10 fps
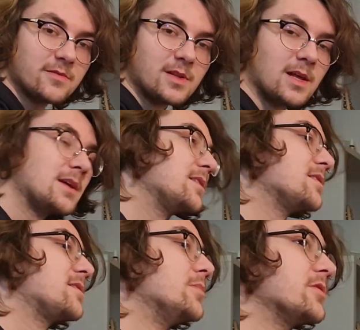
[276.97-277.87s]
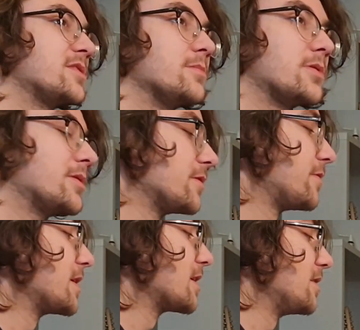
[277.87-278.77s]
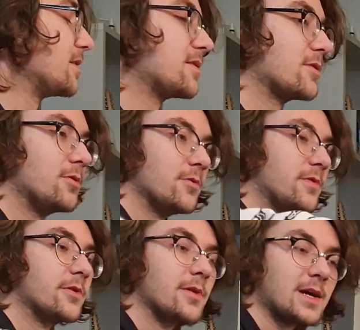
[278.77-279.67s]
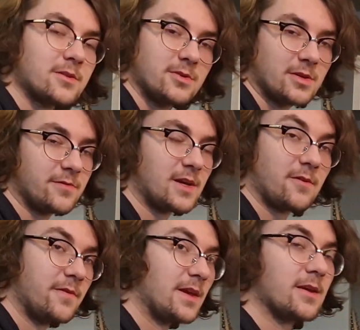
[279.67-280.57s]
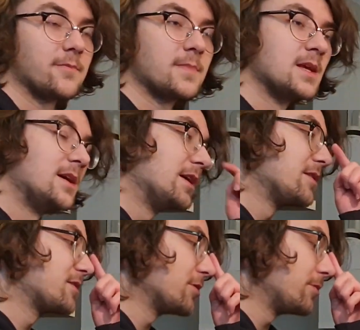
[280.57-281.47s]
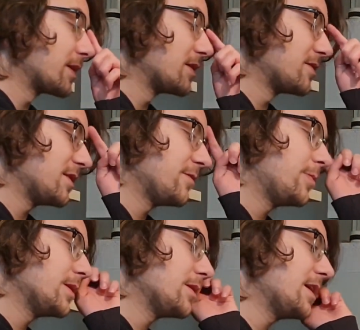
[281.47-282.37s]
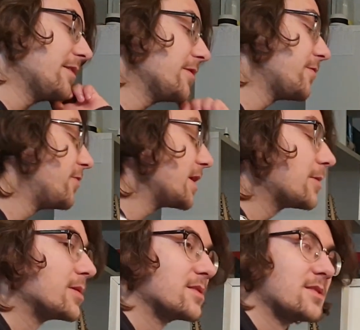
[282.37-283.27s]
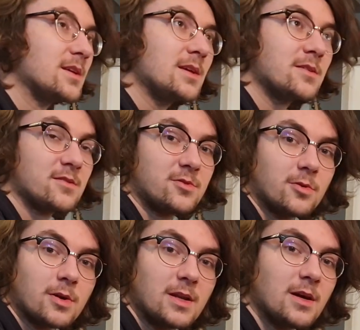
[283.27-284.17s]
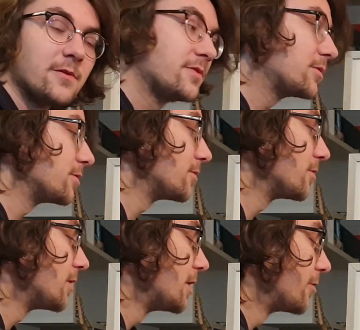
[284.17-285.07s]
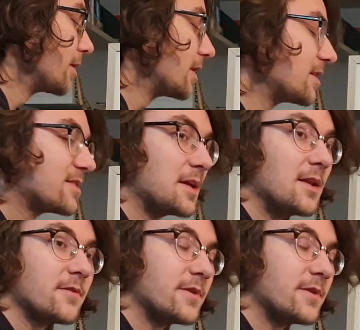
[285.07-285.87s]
of the light is the most important thing in this whole photoelectric effect thing. So because if we don't have a frequency strong enough to release enough